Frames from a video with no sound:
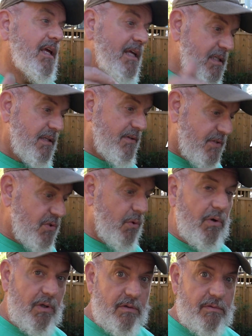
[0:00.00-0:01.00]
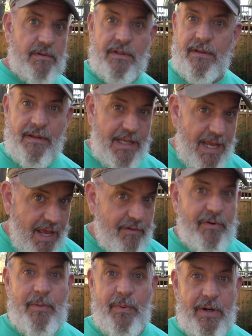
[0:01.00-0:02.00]
Into the soil. And that
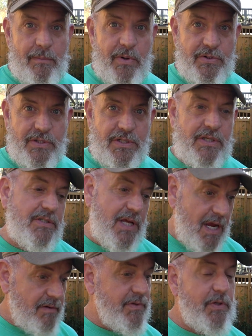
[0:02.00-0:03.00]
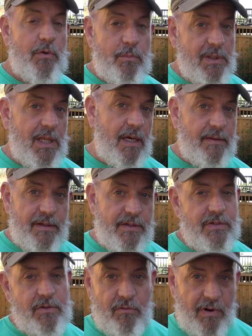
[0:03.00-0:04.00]
every pre-emergent says, after you apply
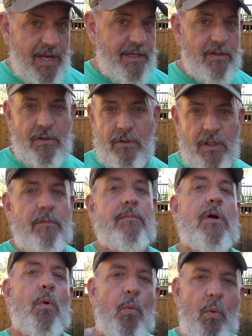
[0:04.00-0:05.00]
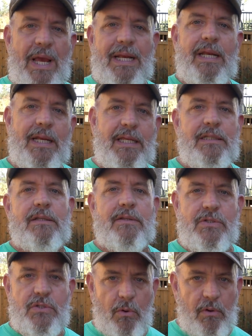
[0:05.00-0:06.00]
this, granular, wet it into
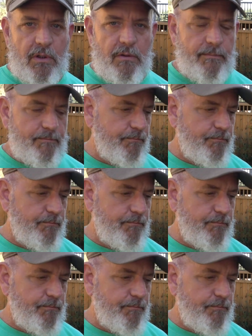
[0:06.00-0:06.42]
the soil.